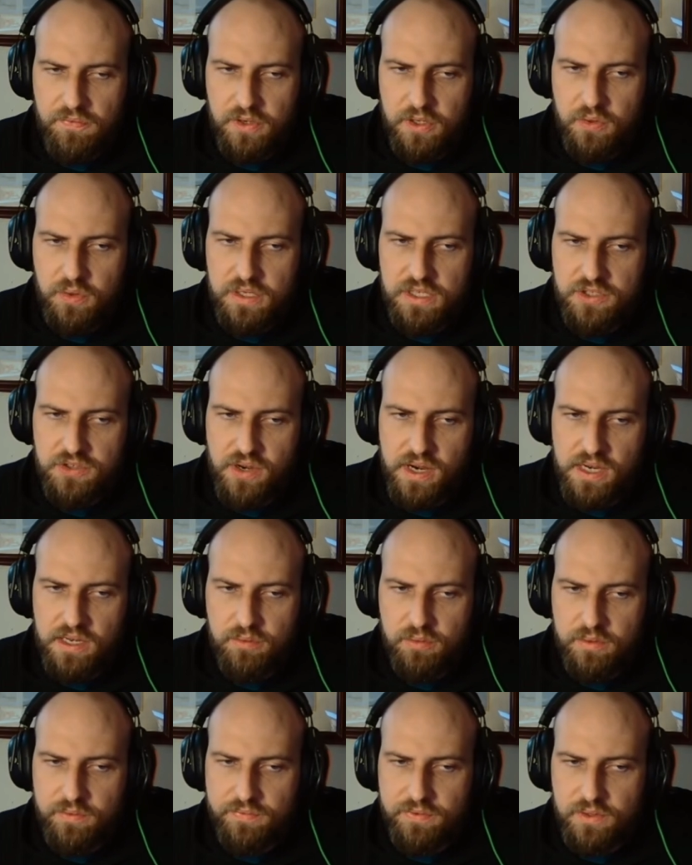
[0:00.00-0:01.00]
a queen trade. You
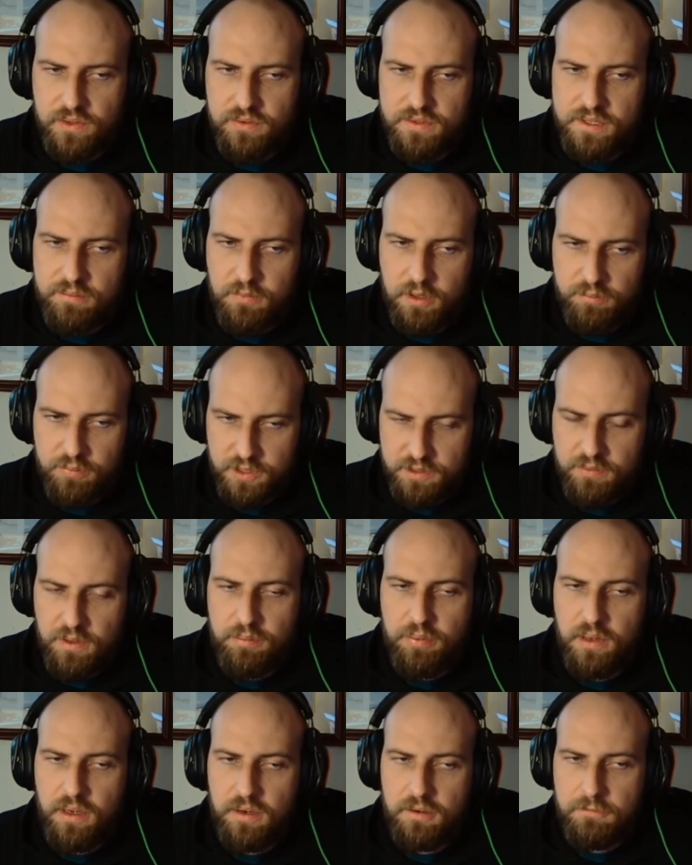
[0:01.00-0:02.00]
refuse, I'm going to push my
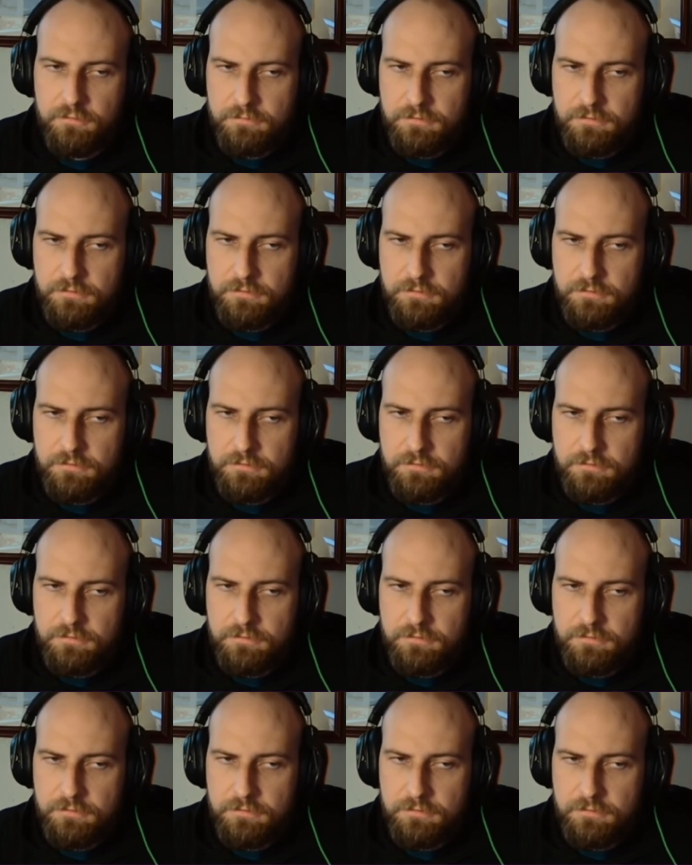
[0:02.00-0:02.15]
pawn.